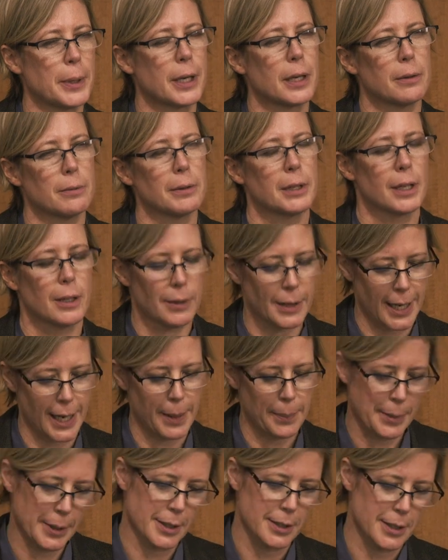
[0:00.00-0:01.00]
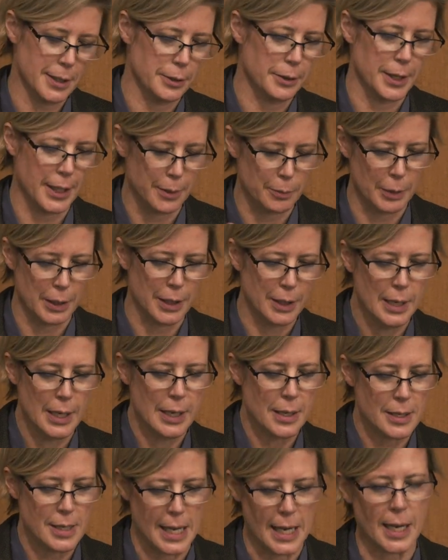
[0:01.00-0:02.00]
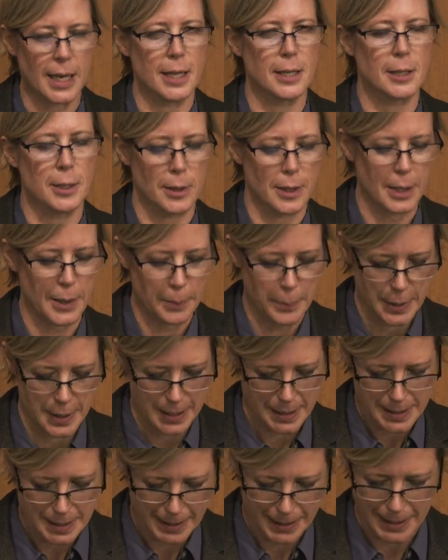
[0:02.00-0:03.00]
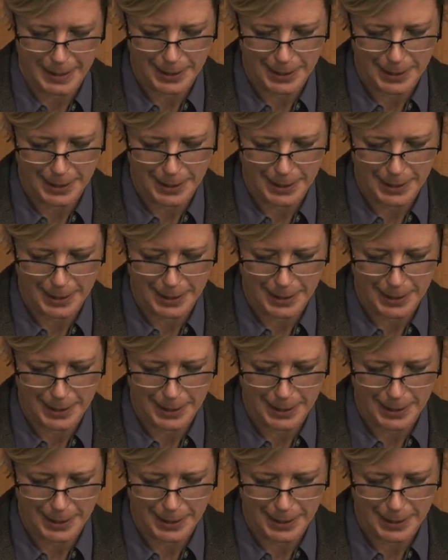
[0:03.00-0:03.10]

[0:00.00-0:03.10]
bit, happy until then we sink into the abyss,